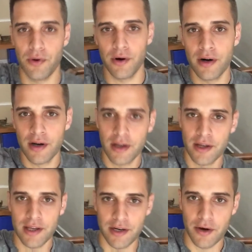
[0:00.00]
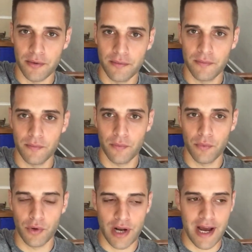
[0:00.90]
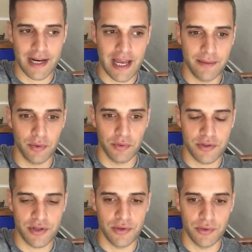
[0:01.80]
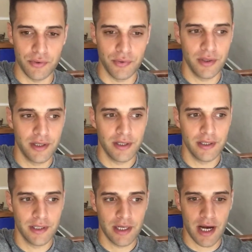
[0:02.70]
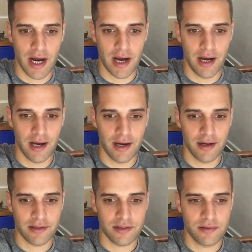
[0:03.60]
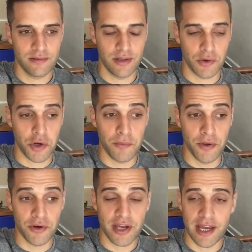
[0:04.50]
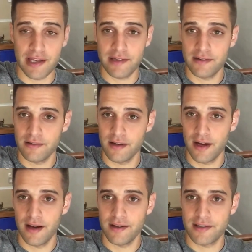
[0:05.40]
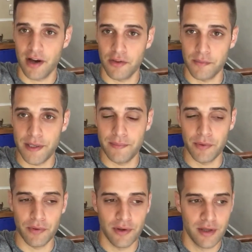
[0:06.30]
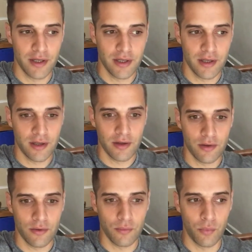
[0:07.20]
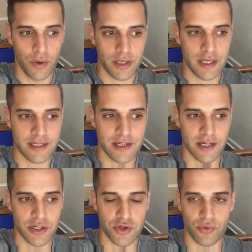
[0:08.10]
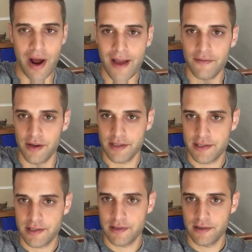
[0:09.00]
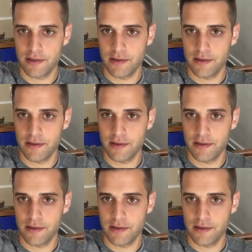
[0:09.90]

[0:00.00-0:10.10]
or we're not able to communicate to other people, what is going to drive us